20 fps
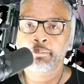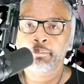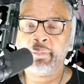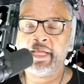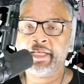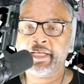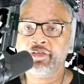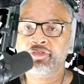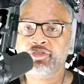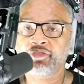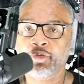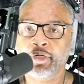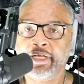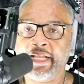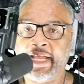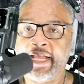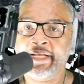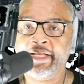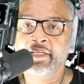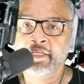making sure
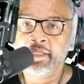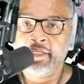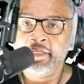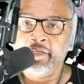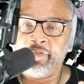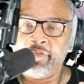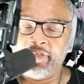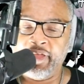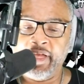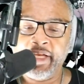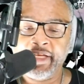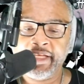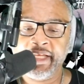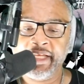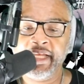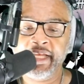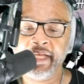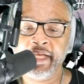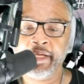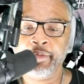that their
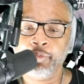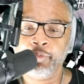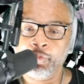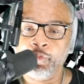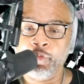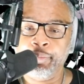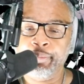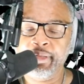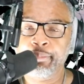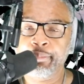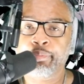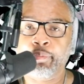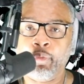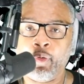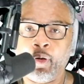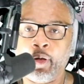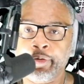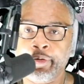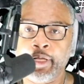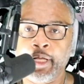kid will be
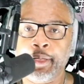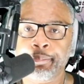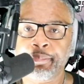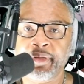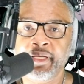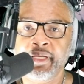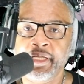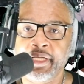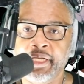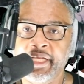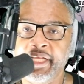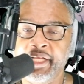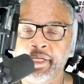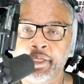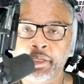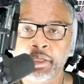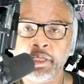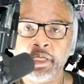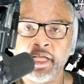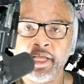brought up
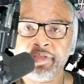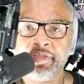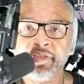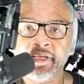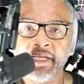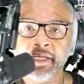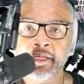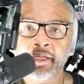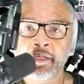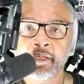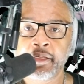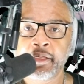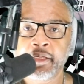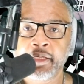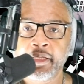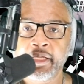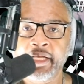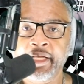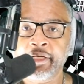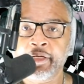in a loving
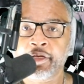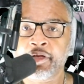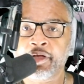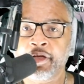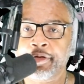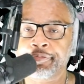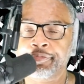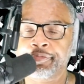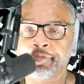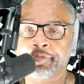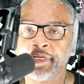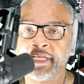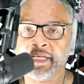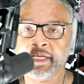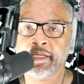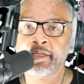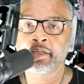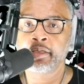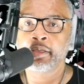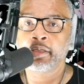and
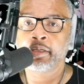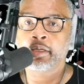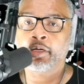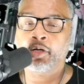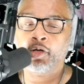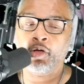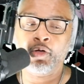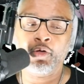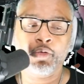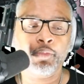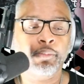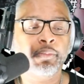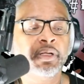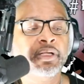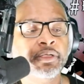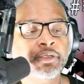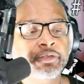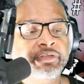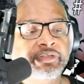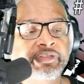comforting home.
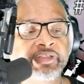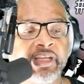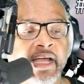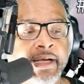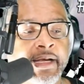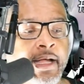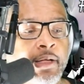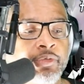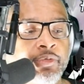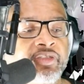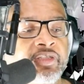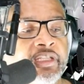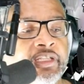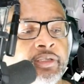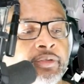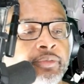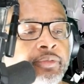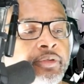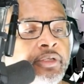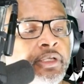Shout out to
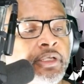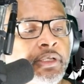you.